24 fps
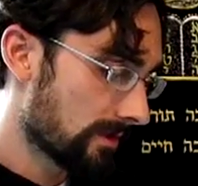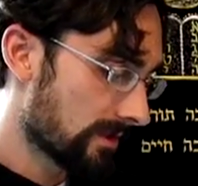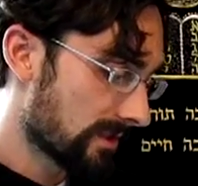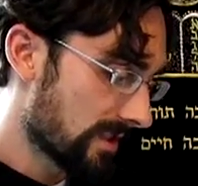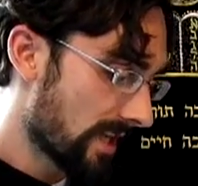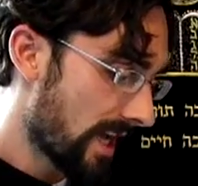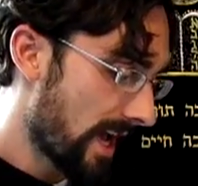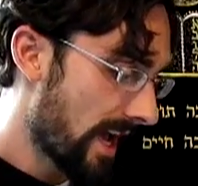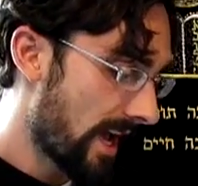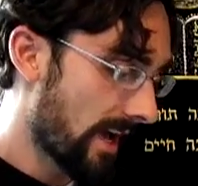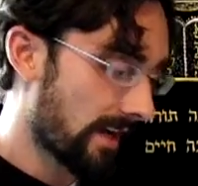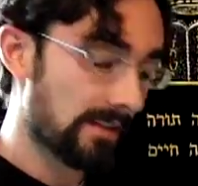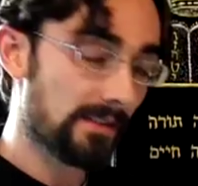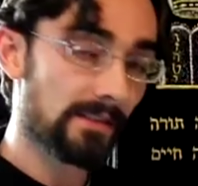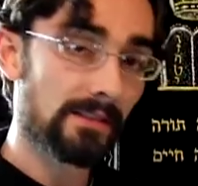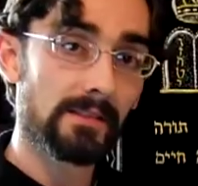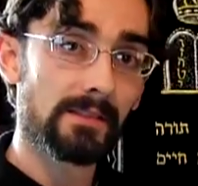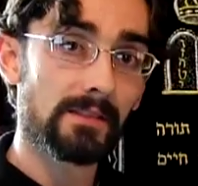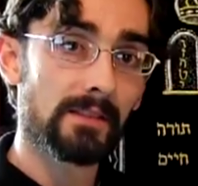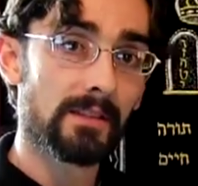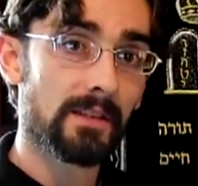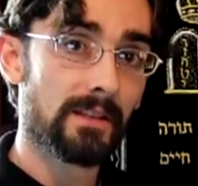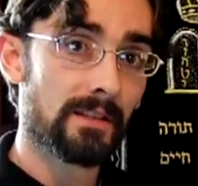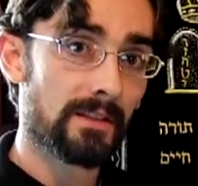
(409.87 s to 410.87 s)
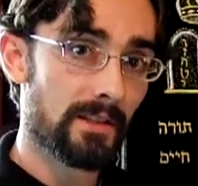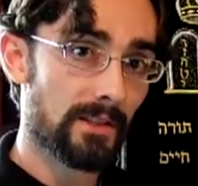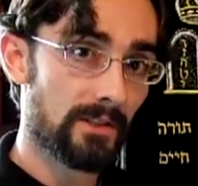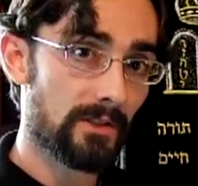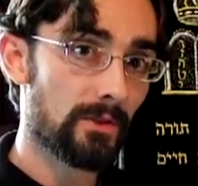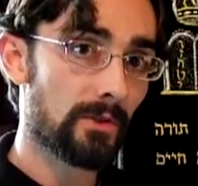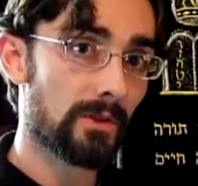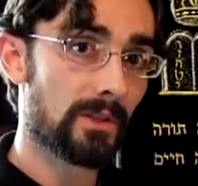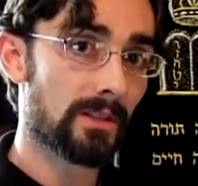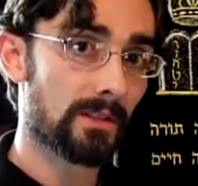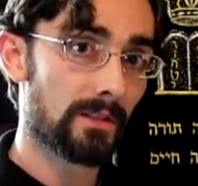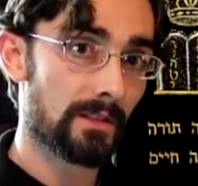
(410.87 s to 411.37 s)
text that
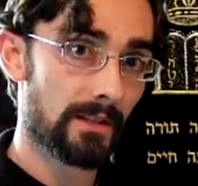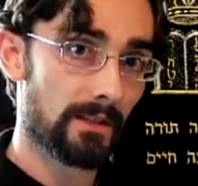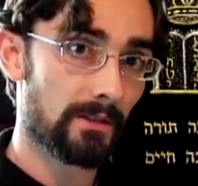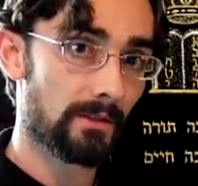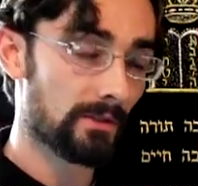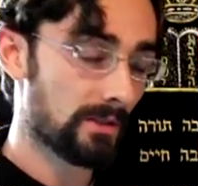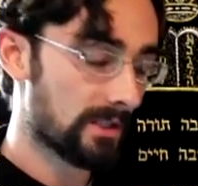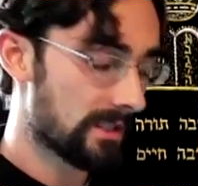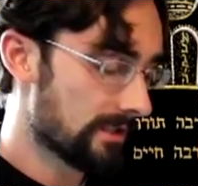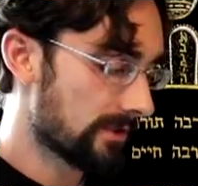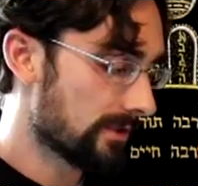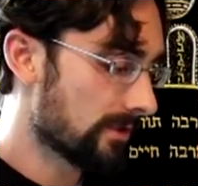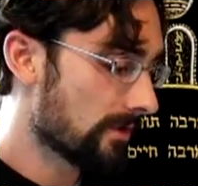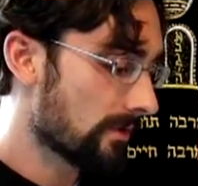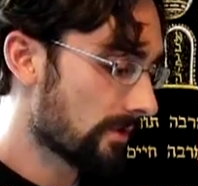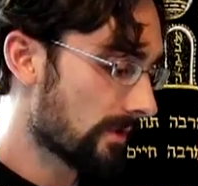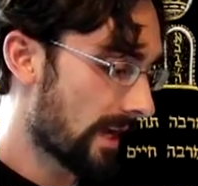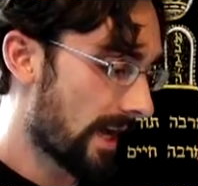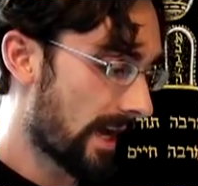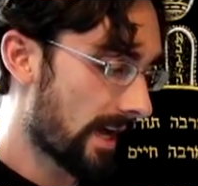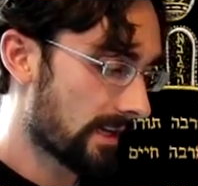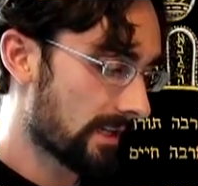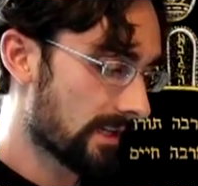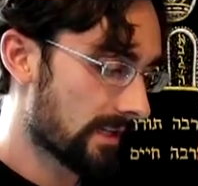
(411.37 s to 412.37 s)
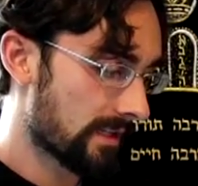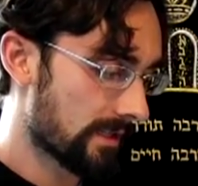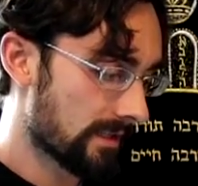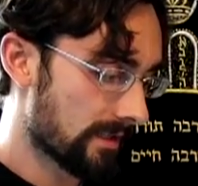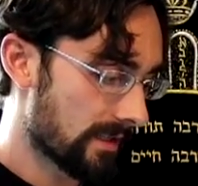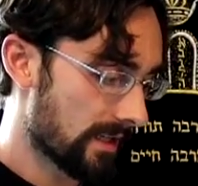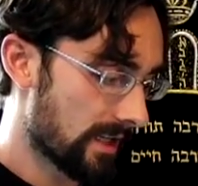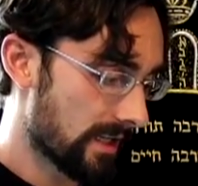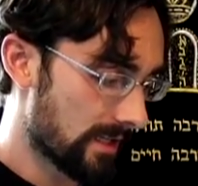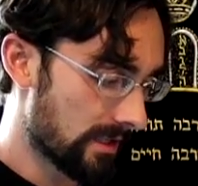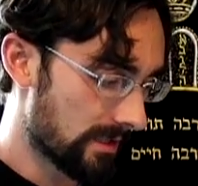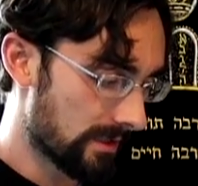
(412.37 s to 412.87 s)
you can literally do that and,
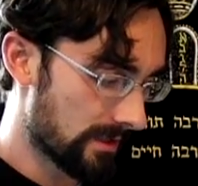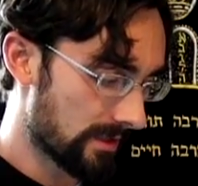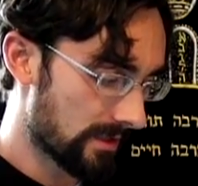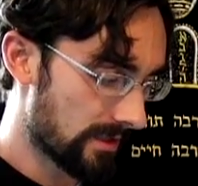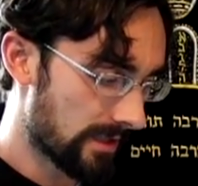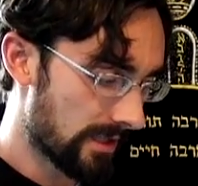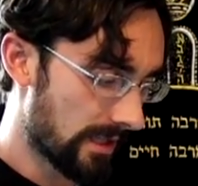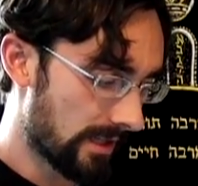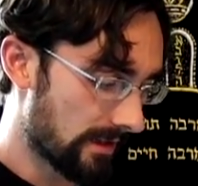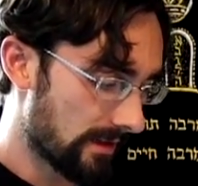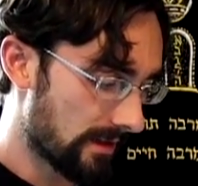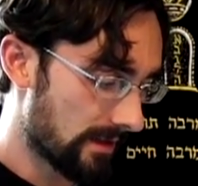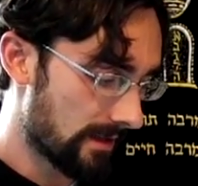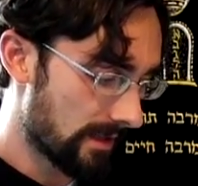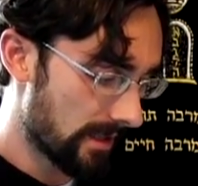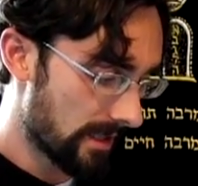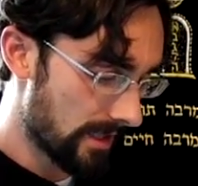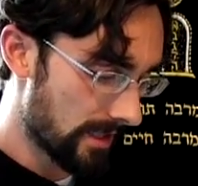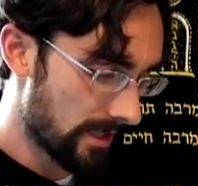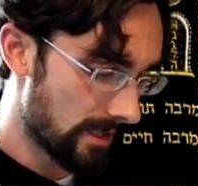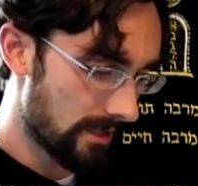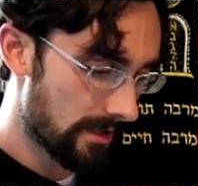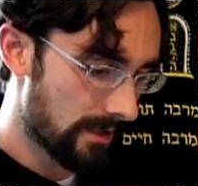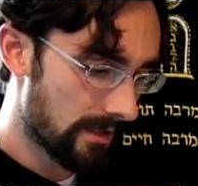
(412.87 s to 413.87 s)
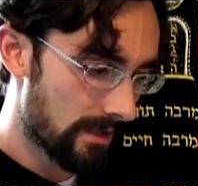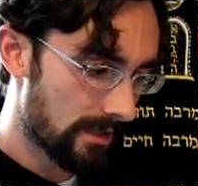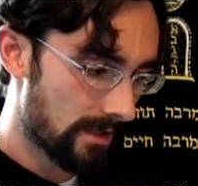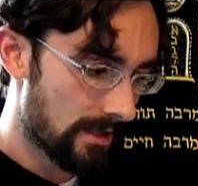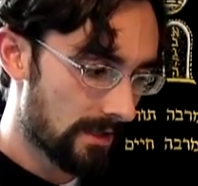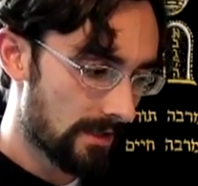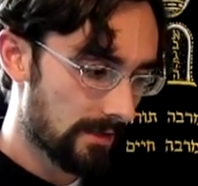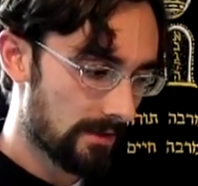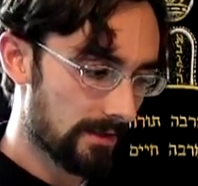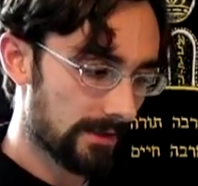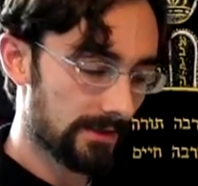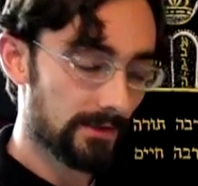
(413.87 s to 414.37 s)
and get the
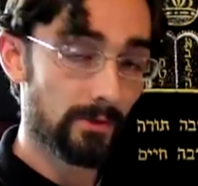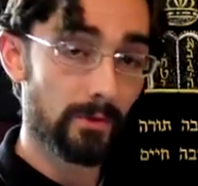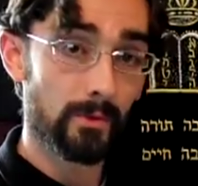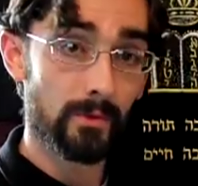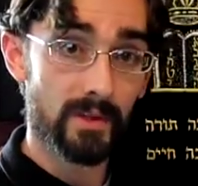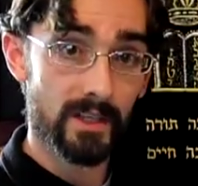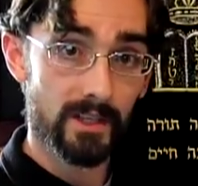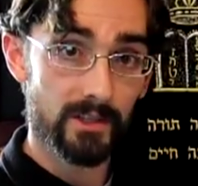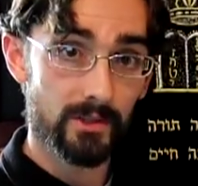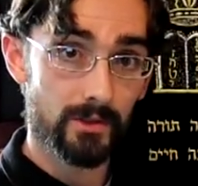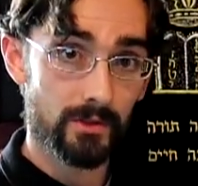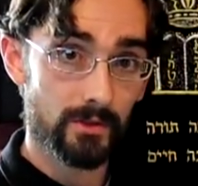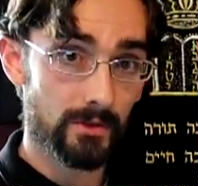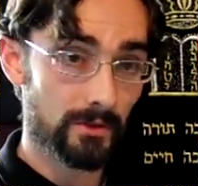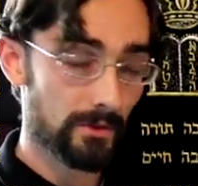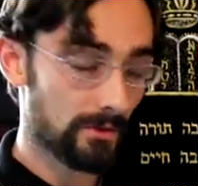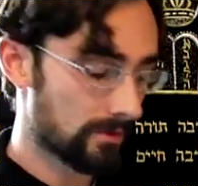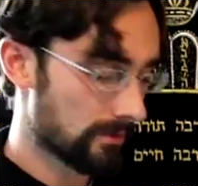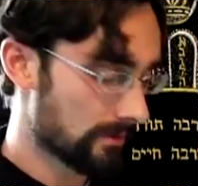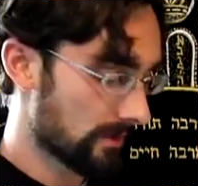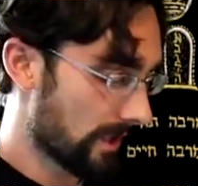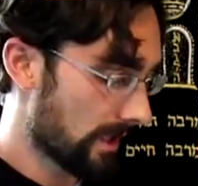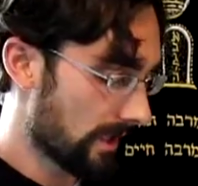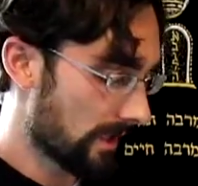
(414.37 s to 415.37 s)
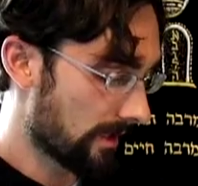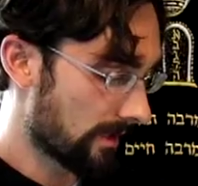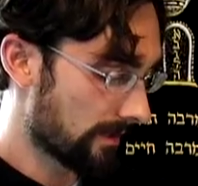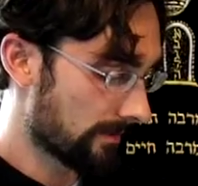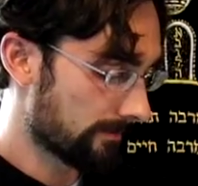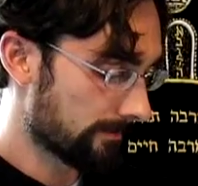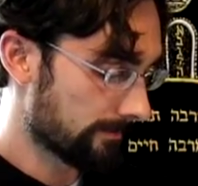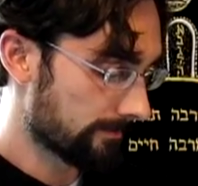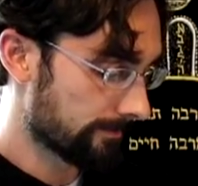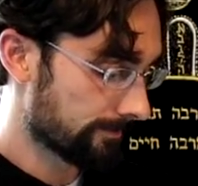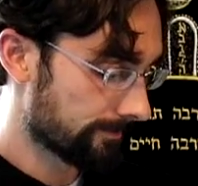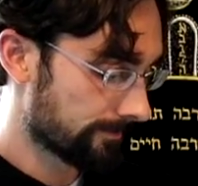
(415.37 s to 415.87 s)
the traditional
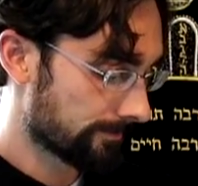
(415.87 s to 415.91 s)
um,